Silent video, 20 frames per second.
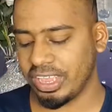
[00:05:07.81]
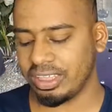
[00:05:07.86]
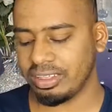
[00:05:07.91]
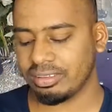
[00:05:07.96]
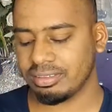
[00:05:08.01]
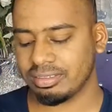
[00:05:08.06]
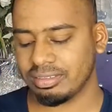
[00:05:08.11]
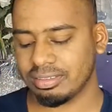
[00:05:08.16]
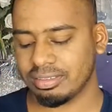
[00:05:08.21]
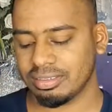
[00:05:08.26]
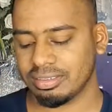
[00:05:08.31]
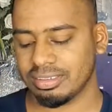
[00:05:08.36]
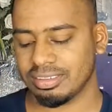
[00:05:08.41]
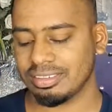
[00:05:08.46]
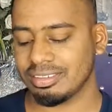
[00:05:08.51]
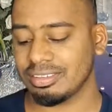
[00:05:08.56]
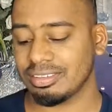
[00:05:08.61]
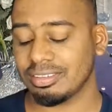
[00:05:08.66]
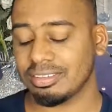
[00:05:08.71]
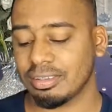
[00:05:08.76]
face.
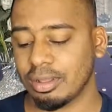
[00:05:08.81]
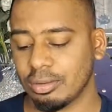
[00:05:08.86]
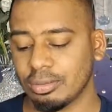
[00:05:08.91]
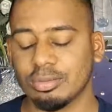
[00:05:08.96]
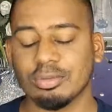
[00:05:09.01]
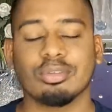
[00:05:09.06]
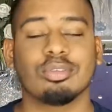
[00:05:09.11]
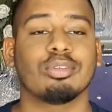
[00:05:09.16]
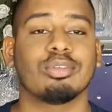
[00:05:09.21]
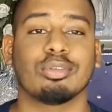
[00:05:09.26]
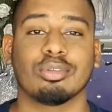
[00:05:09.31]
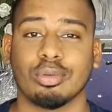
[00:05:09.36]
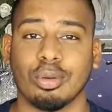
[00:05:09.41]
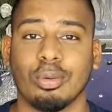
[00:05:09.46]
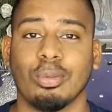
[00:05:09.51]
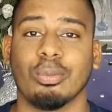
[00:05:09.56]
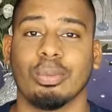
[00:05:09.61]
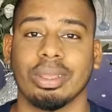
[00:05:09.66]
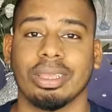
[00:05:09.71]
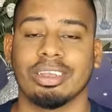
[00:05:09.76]
Sounds
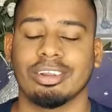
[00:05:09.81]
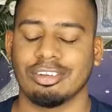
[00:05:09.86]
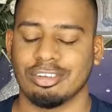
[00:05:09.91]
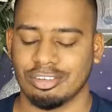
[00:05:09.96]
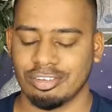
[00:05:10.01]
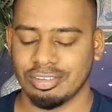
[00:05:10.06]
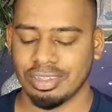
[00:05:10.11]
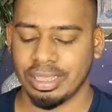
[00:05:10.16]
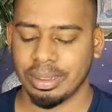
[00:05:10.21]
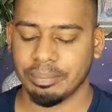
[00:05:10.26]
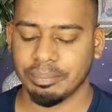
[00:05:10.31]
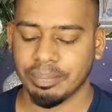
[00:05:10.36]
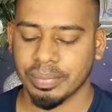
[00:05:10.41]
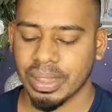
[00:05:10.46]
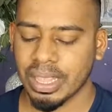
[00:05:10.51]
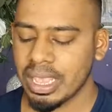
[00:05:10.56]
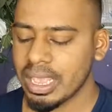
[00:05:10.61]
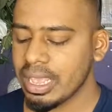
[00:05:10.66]
so weird to say.